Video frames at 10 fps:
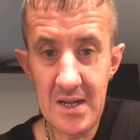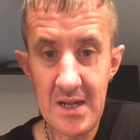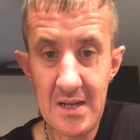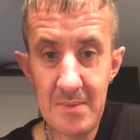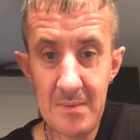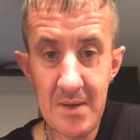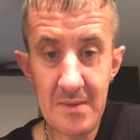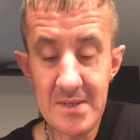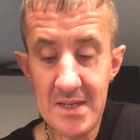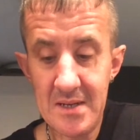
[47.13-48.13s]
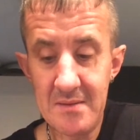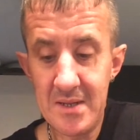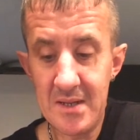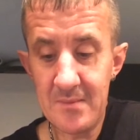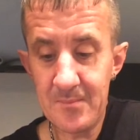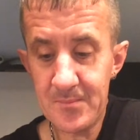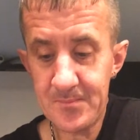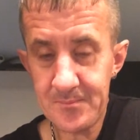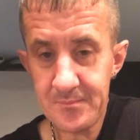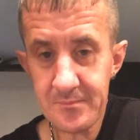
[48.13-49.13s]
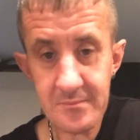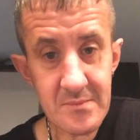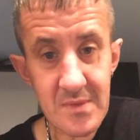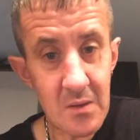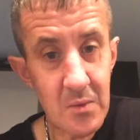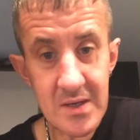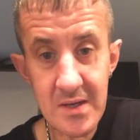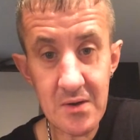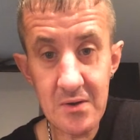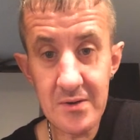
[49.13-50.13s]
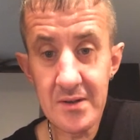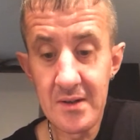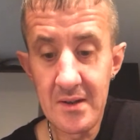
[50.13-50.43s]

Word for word: Uh, people keep sending me, which is good.